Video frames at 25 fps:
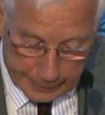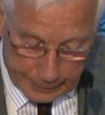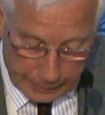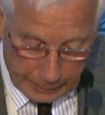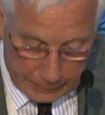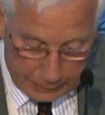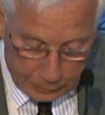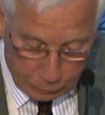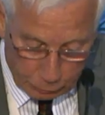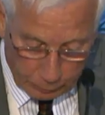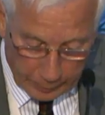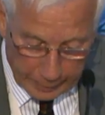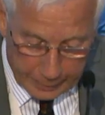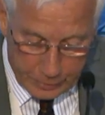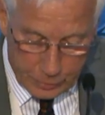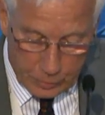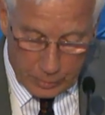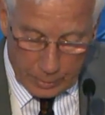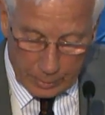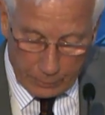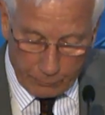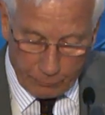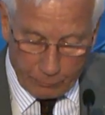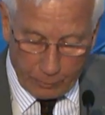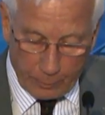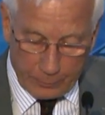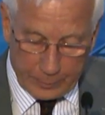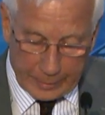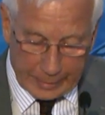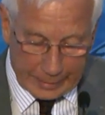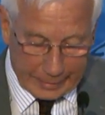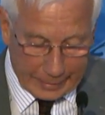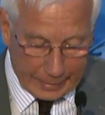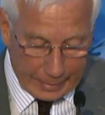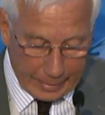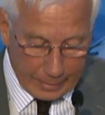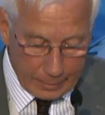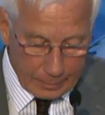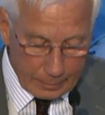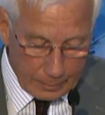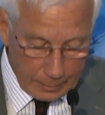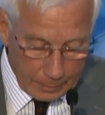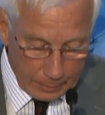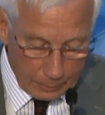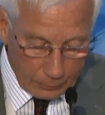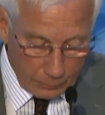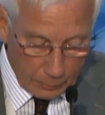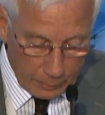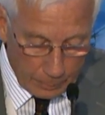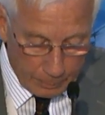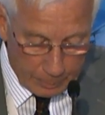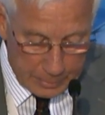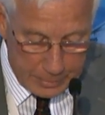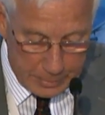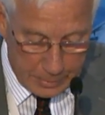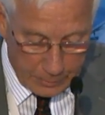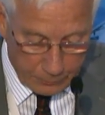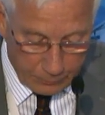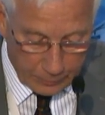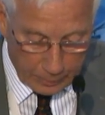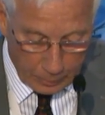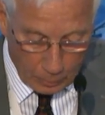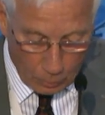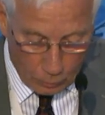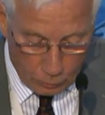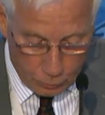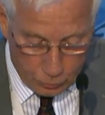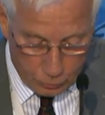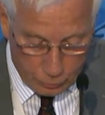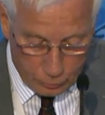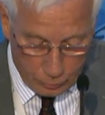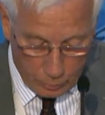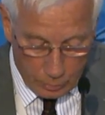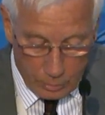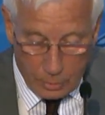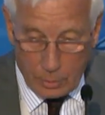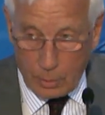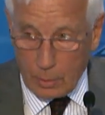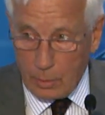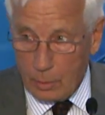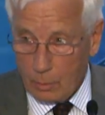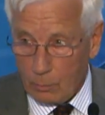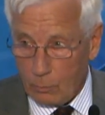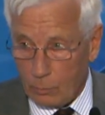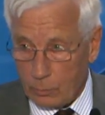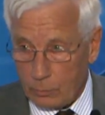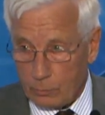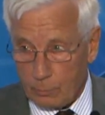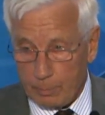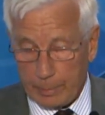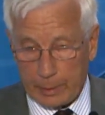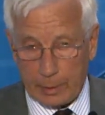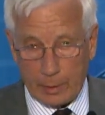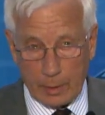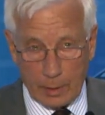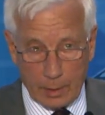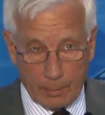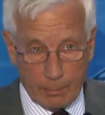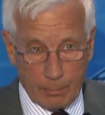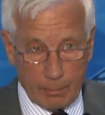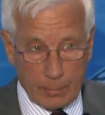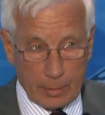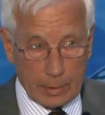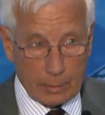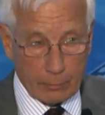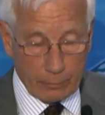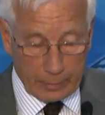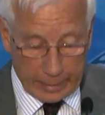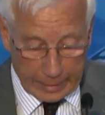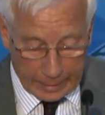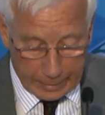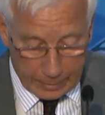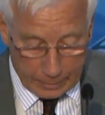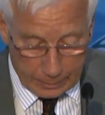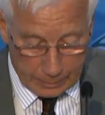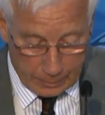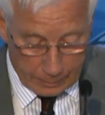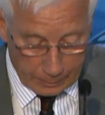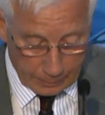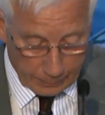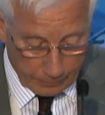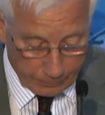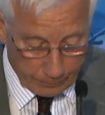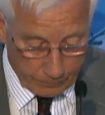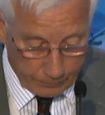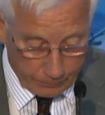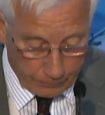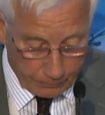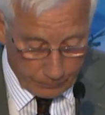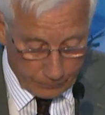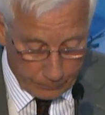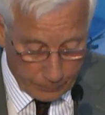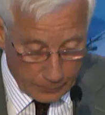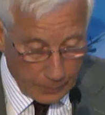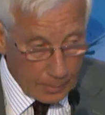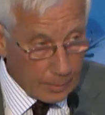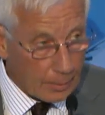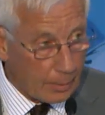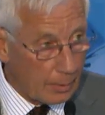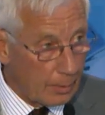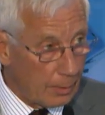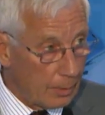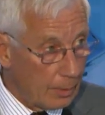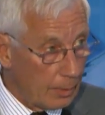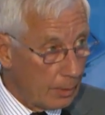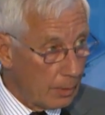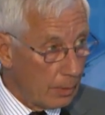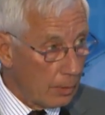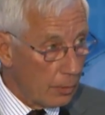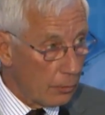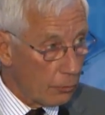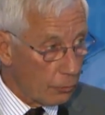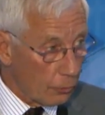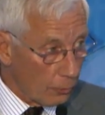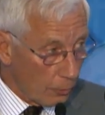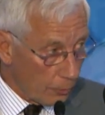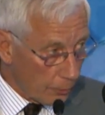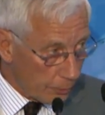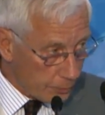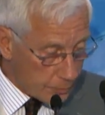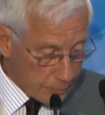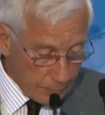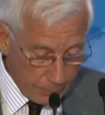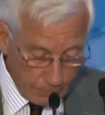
stretching from the Atlantic to the Pacific Ocean would become a reality. Third,